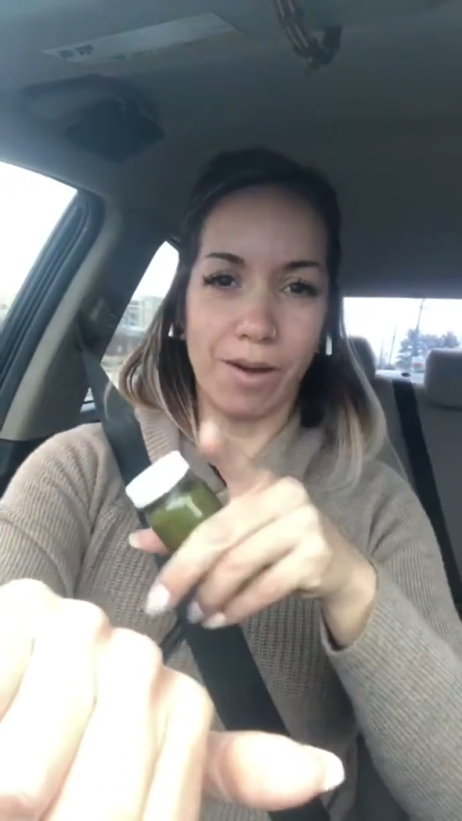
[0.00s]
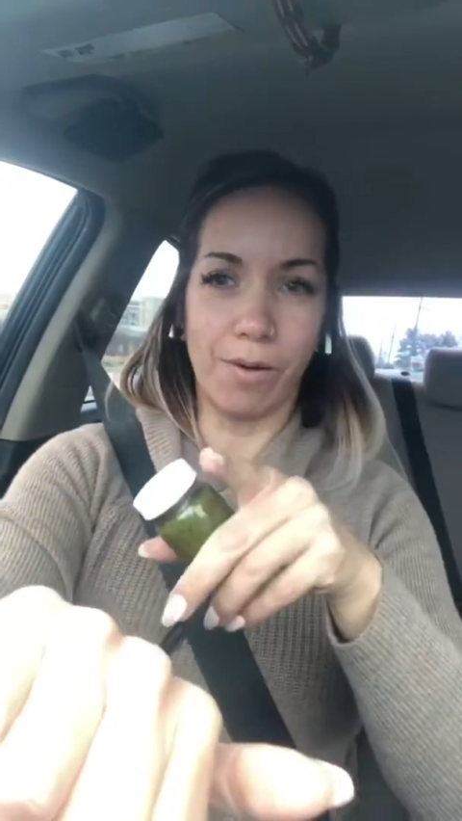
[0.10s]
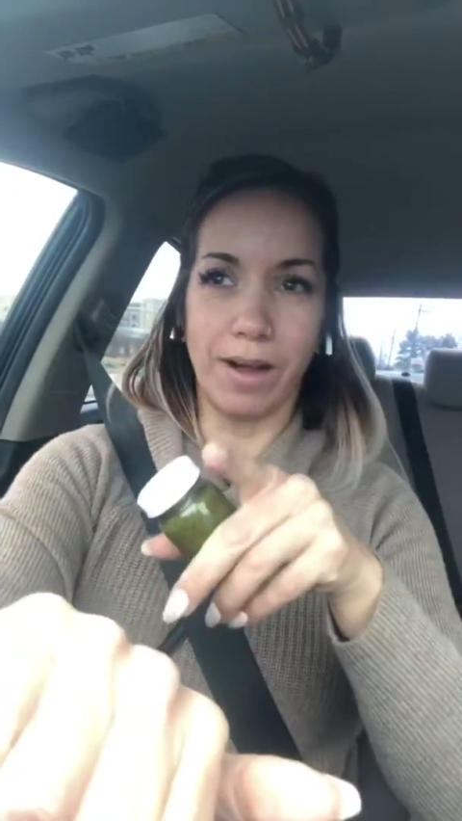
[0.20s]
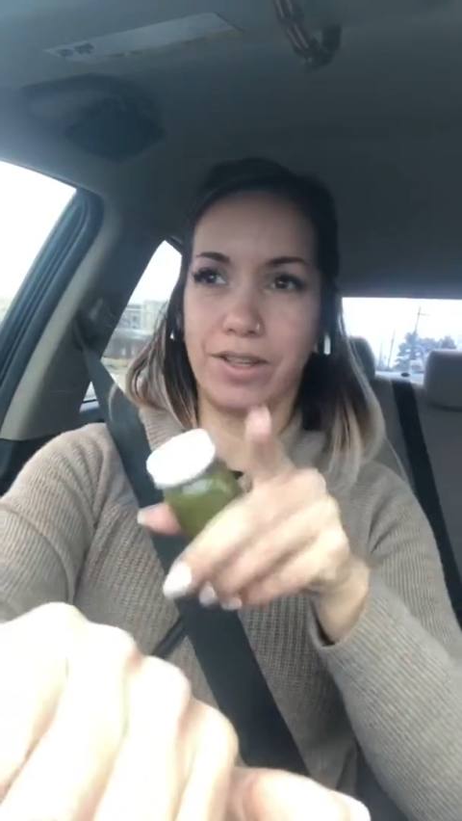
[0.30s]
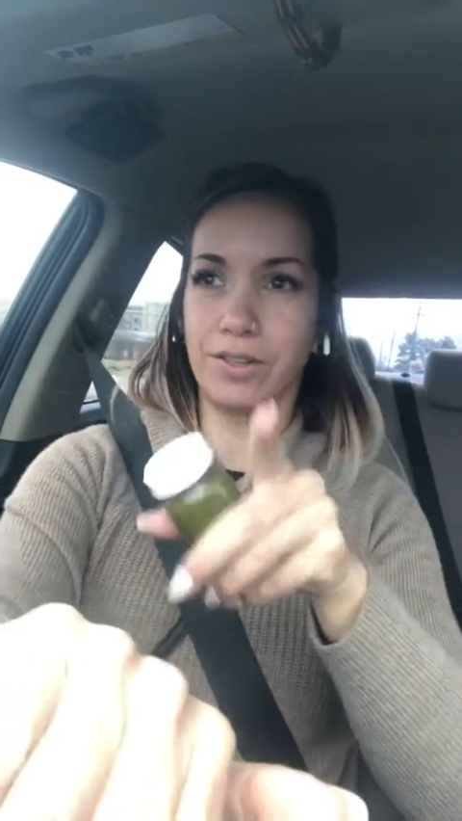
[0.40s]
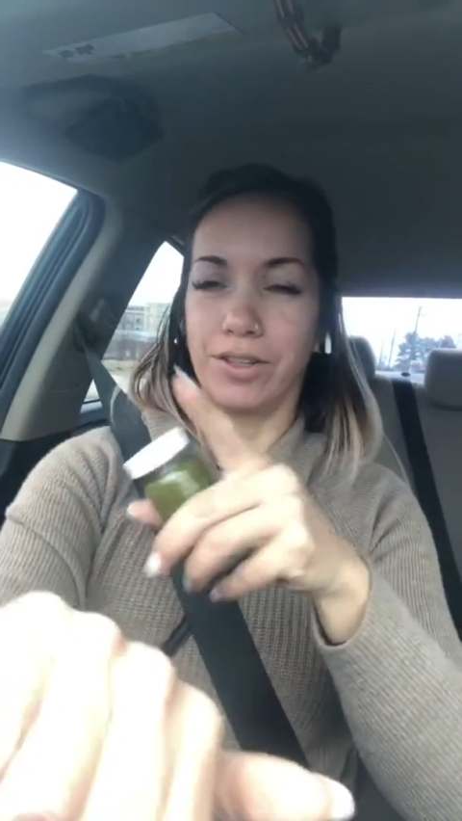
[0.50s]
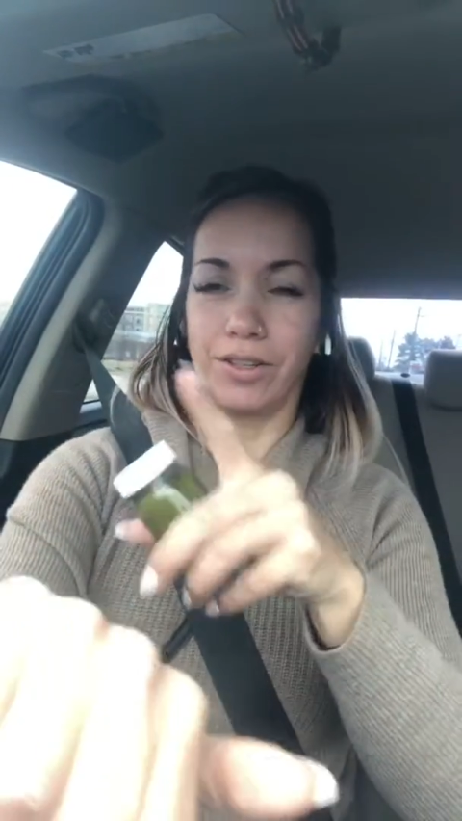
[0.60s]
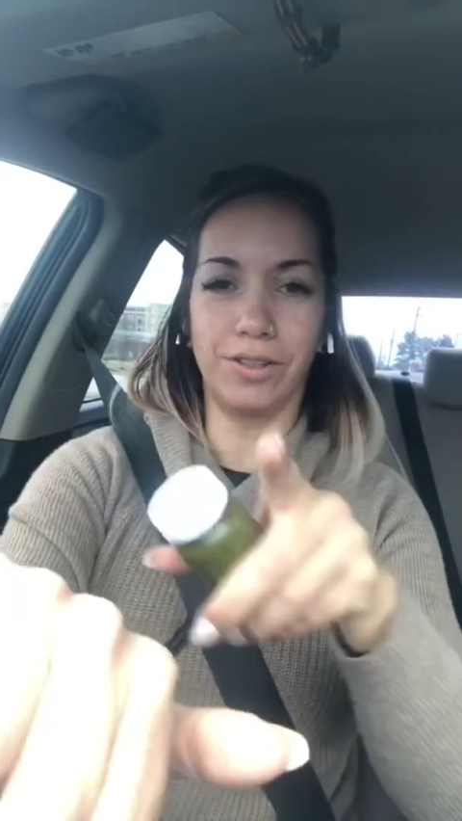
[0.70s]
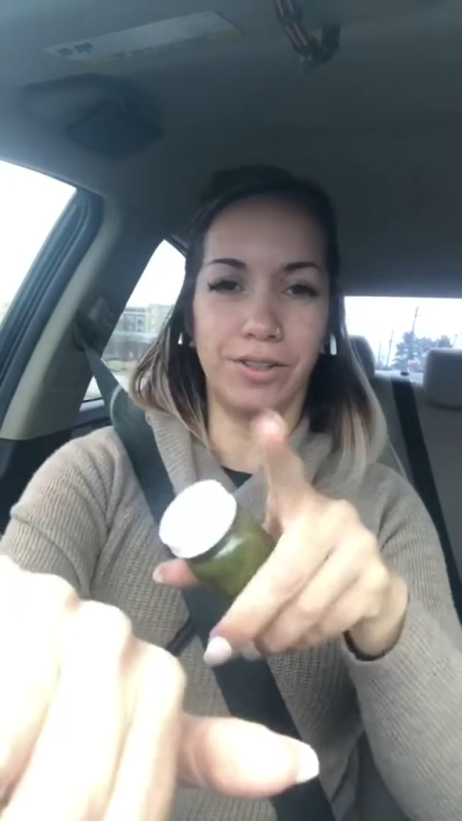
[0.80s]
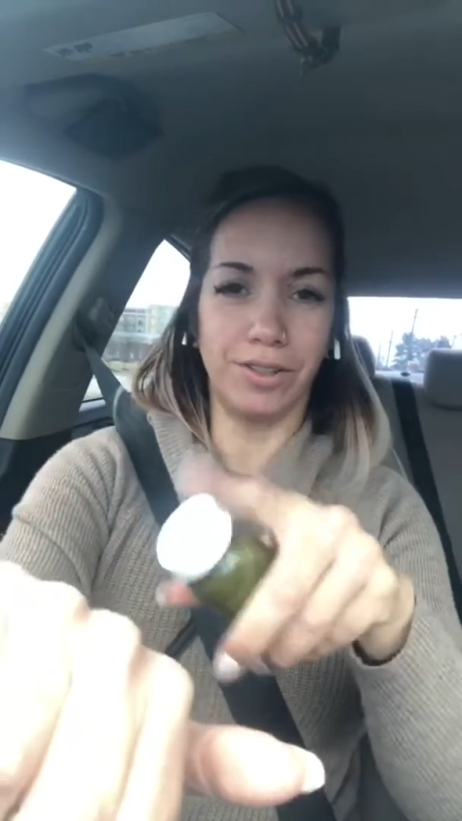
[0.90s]
how are you,
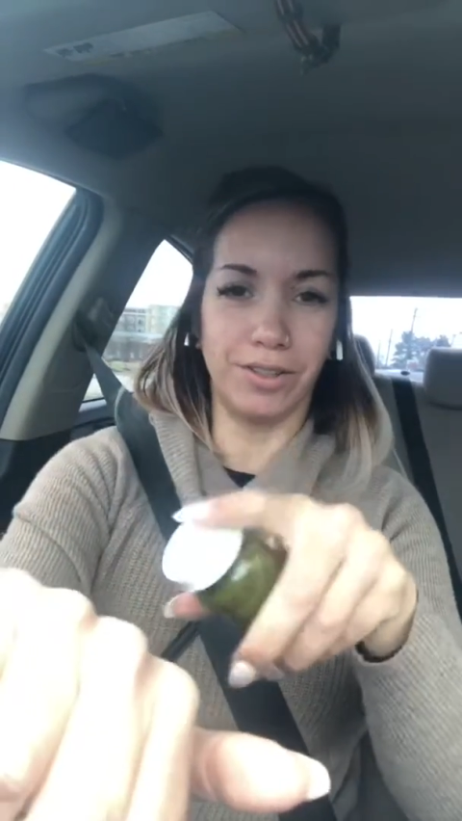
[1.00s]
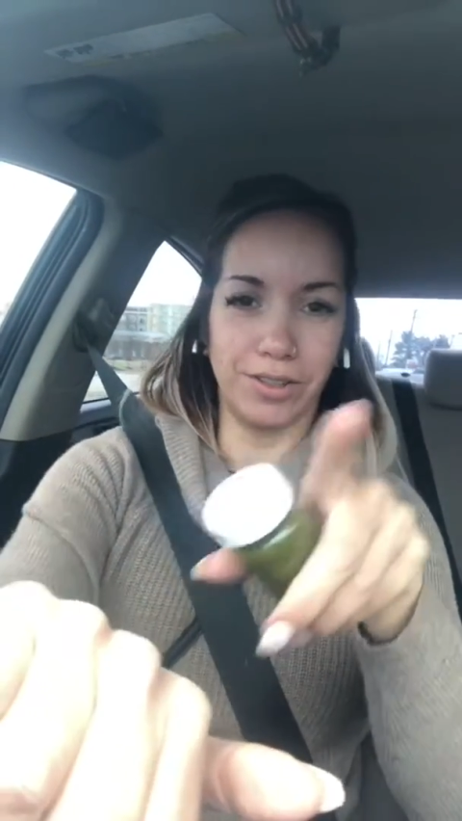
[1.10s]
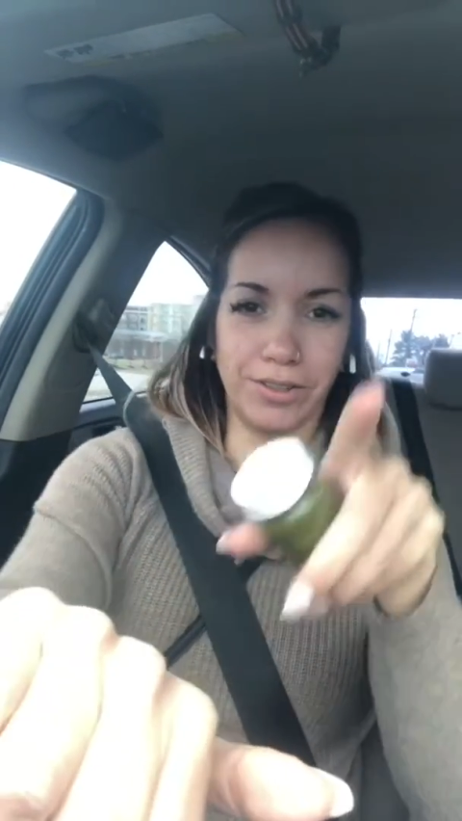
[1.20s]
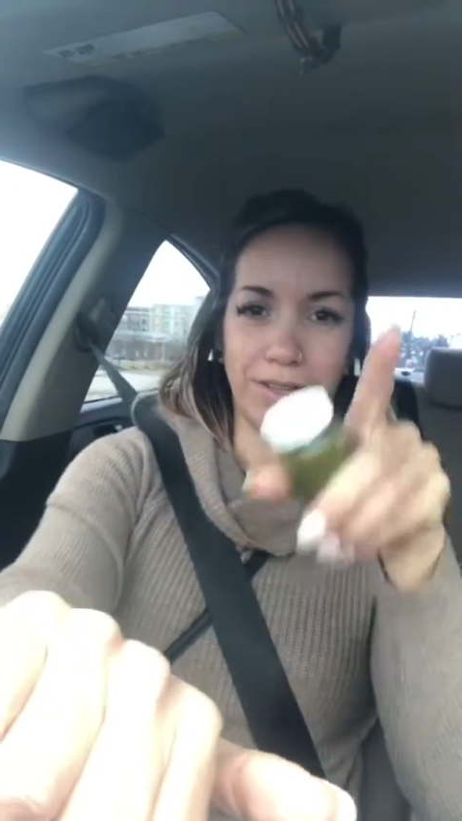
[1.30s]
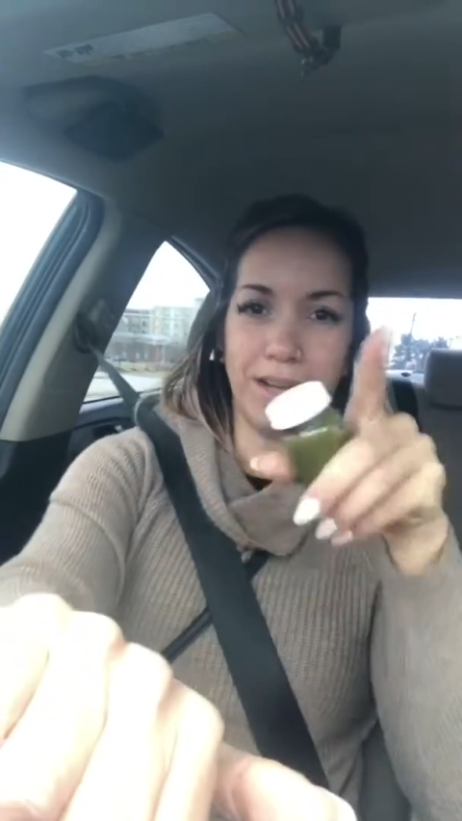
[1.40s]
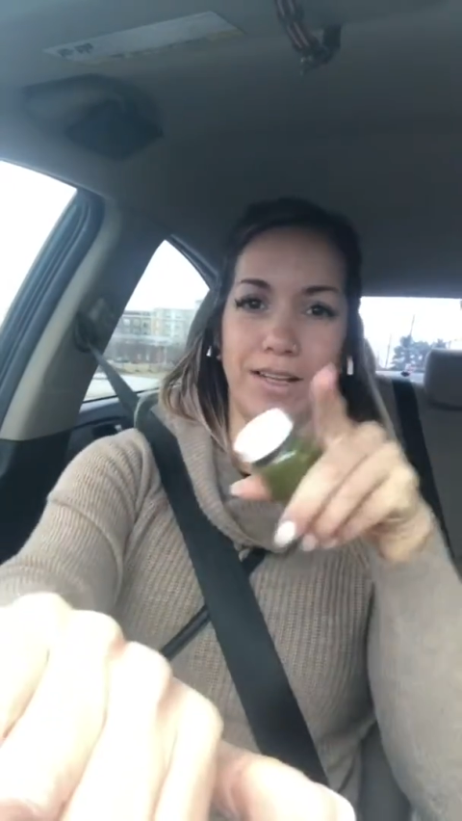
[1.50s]
you, you, you, you,